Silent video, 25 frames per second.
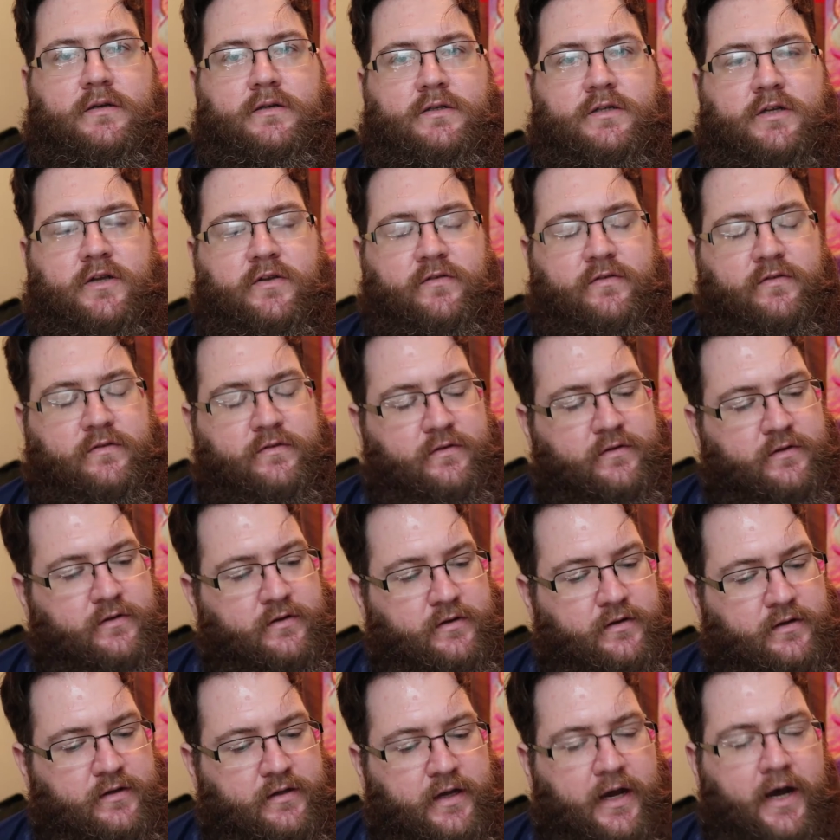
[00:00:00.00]
just
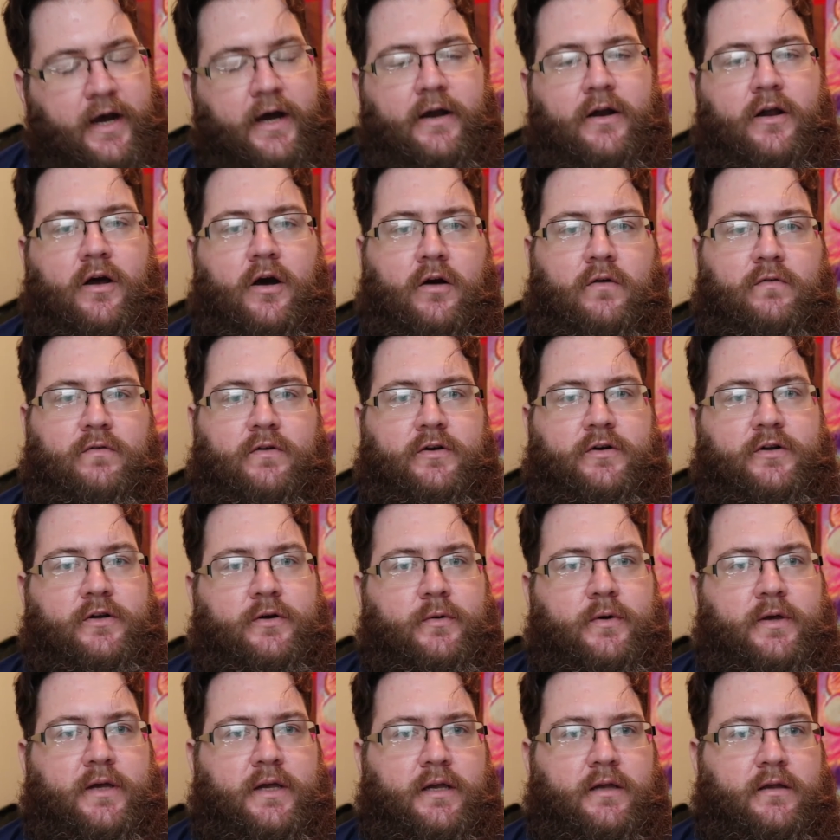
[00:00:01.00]
not
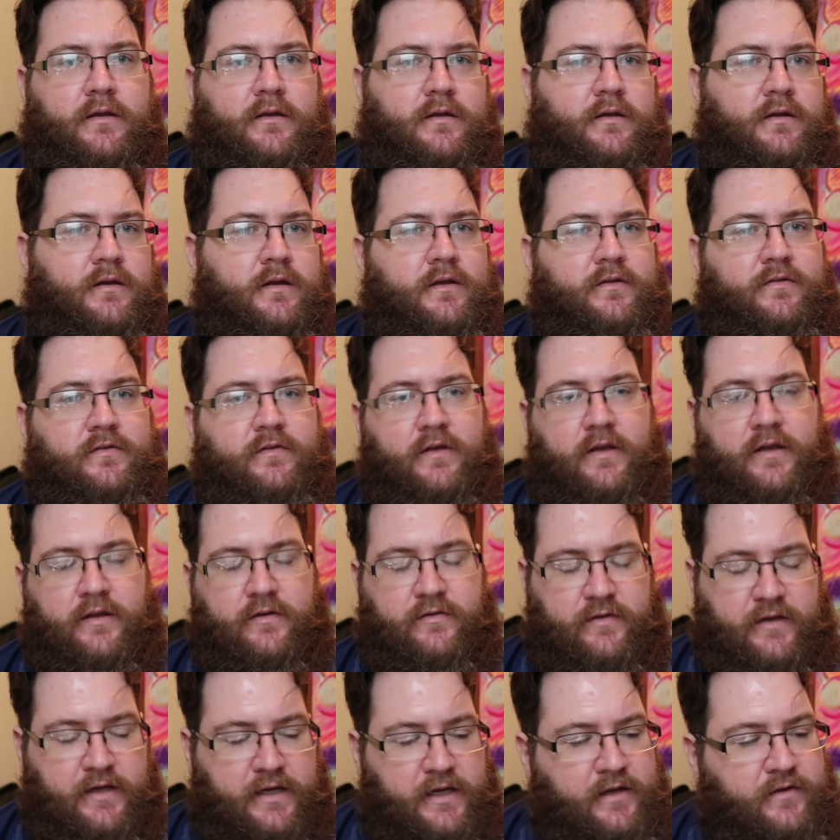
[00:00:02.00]
overdoing it.
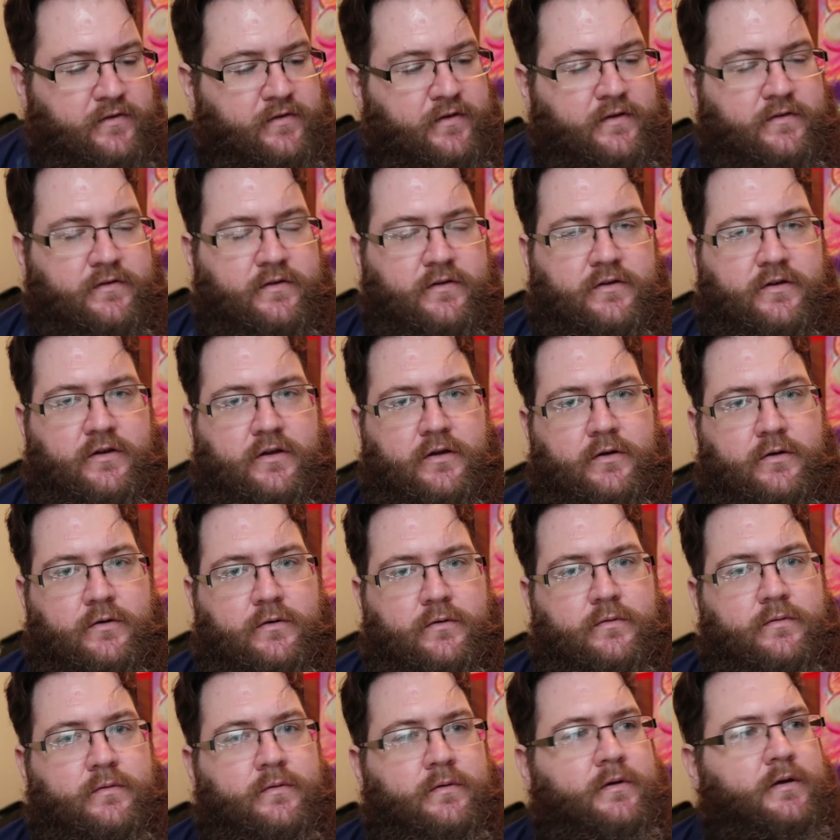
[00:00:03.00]
It's easy to
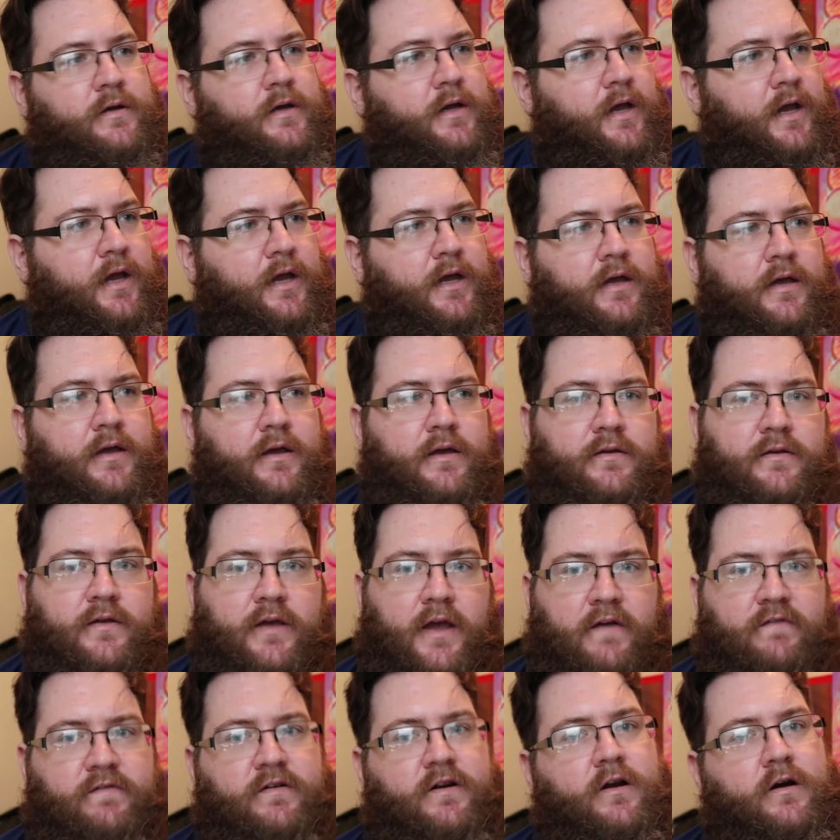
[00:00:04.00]
do, and
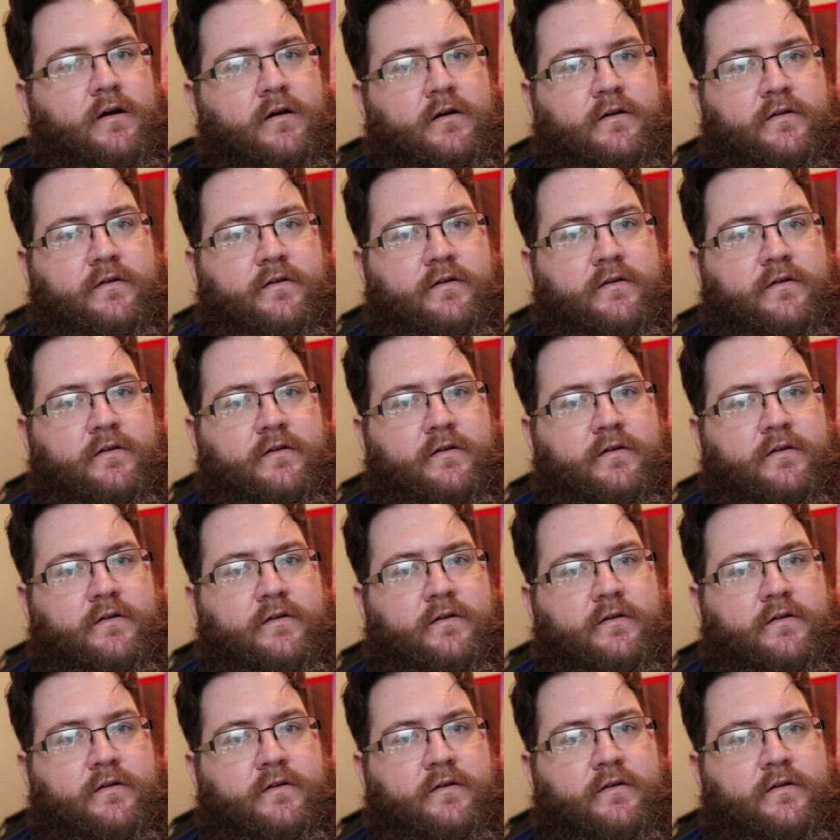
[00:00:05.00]
every